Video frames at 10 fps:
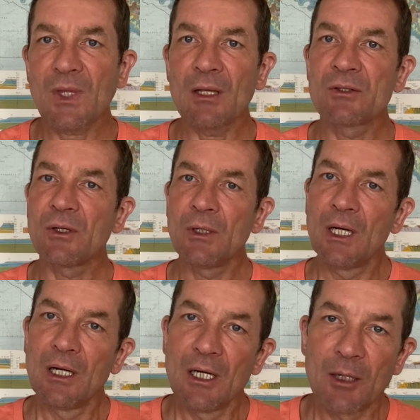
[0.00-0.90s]
So
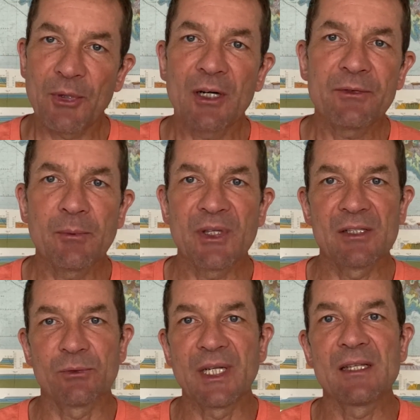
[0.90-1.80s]
apart from
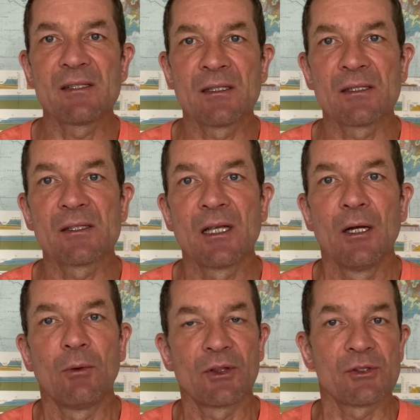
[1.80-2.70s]
these reasons,
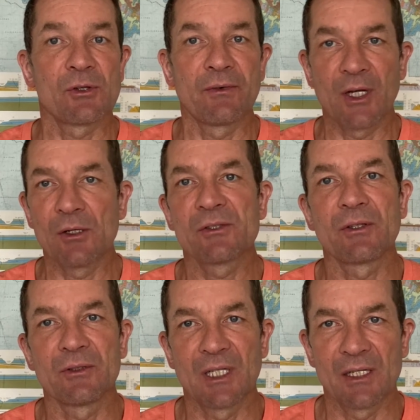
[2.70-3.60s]
what the survey
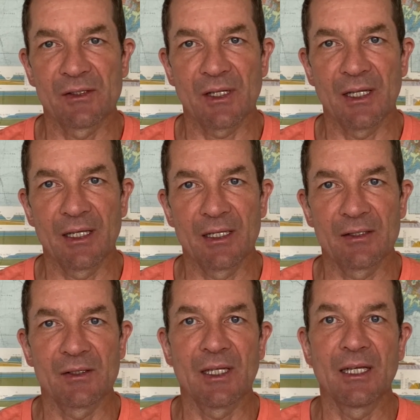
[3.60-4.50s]
also does
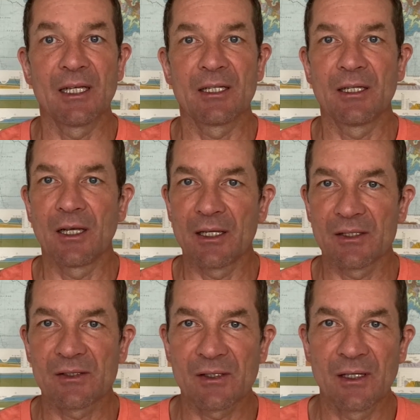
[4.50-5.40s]
is it
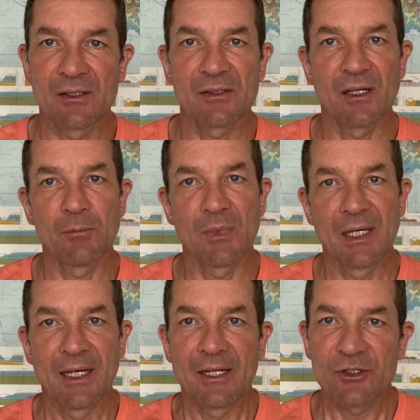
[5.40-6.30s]
lists some
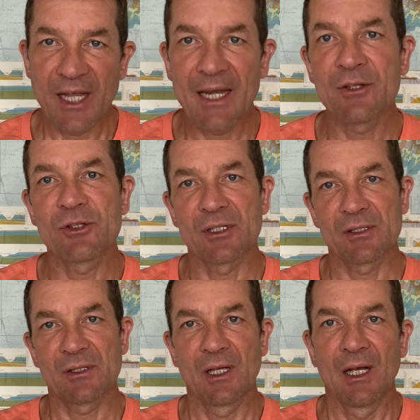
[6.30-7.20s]

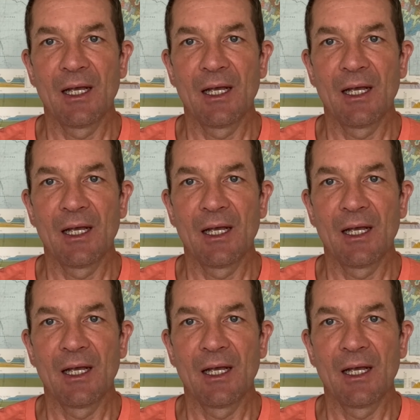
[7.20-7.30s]
challenges.